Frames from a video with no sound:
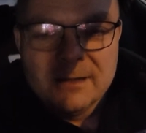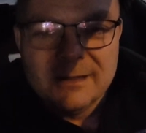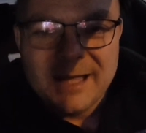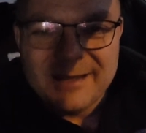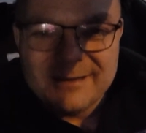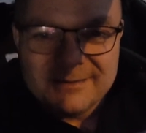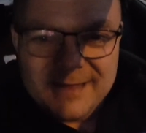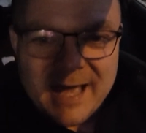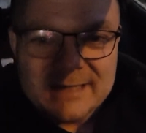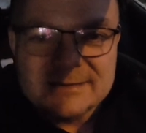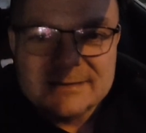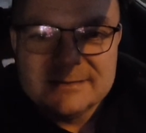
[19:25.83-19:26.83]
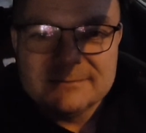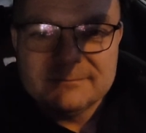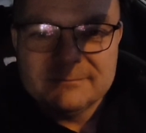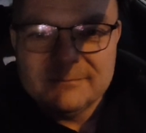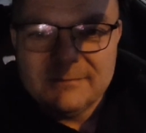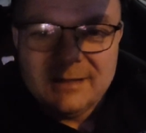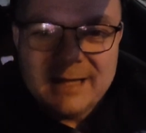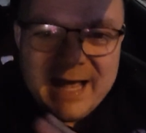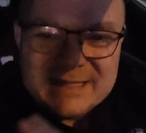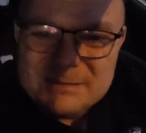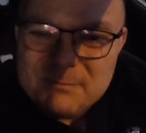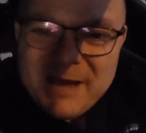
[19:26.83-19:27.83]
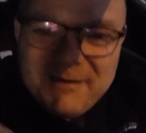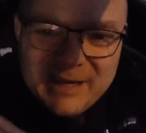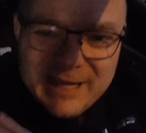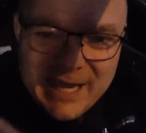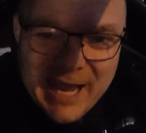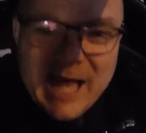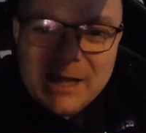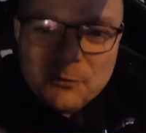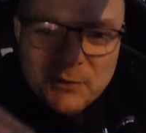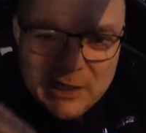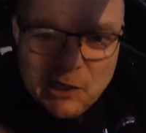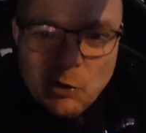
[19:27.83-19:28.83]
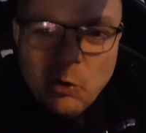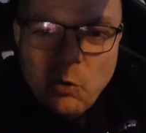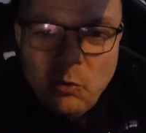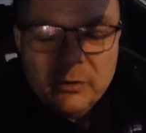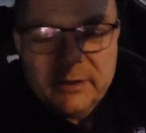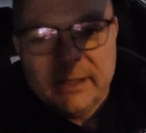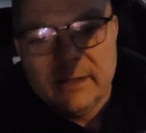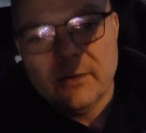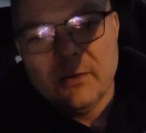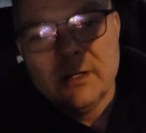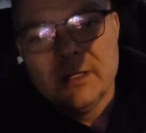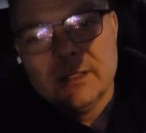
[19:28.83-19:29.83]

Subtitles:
Like that's my calorie goal, you know.